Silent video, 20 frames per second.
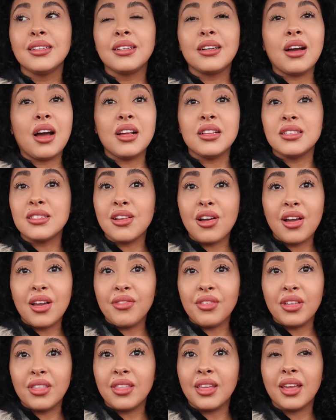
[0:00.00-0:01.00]
God saw
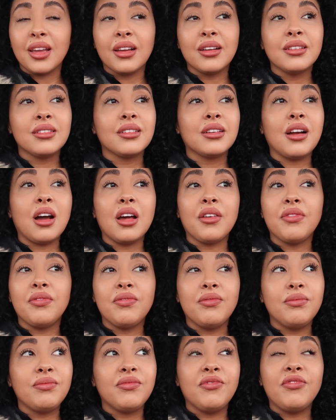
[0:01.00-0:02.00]
everything. God
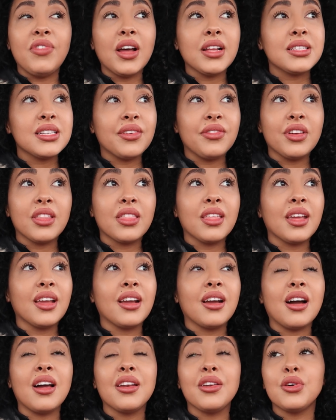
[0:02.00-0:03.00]
felt everything.
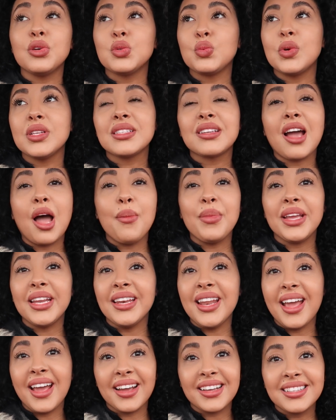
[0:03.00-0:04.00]
God knows what's
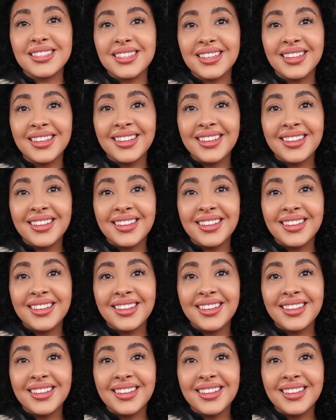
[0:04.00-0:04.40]
coming next.